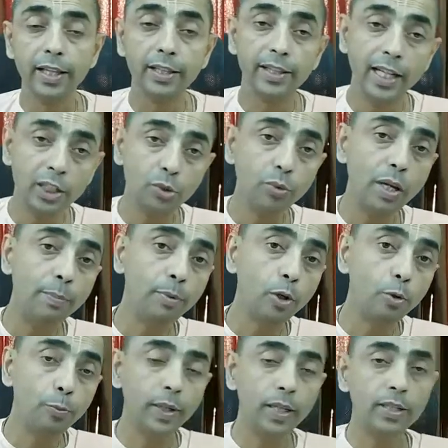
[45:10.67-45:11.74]
That's why
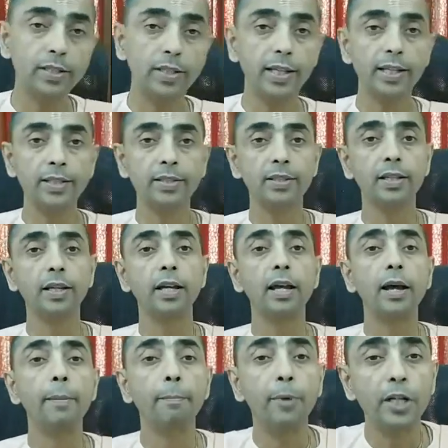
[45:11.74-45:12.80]
Prabhupada says,
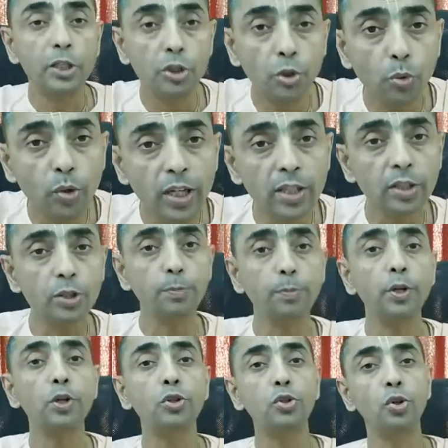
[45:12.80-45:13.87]
pursuing
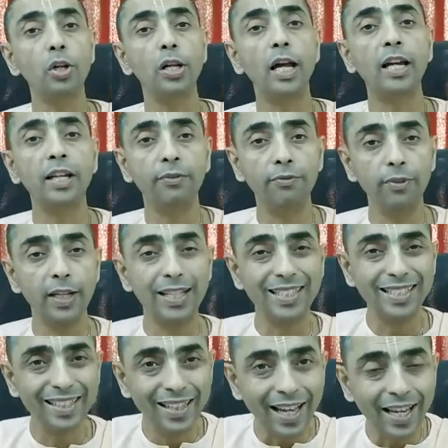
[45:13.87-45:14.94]
spiritual life
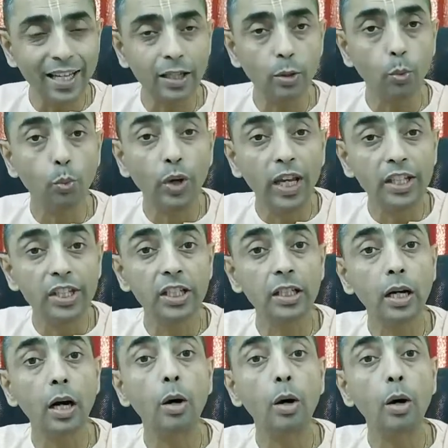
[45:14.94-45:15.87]
is like waging